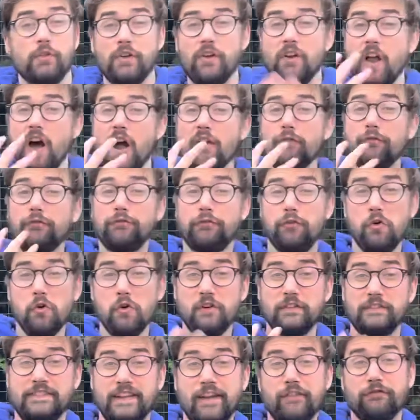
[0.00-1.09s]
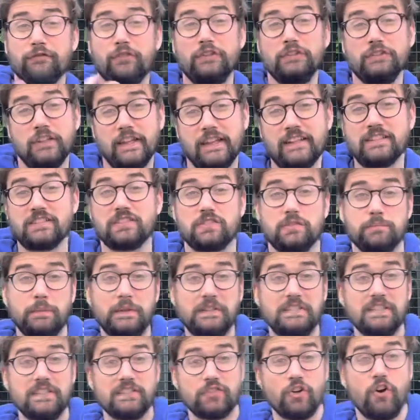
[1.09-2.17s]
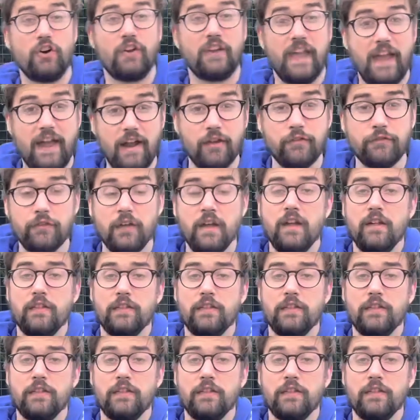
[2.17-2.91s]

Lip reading: There are 4 different lynx species on Earth. The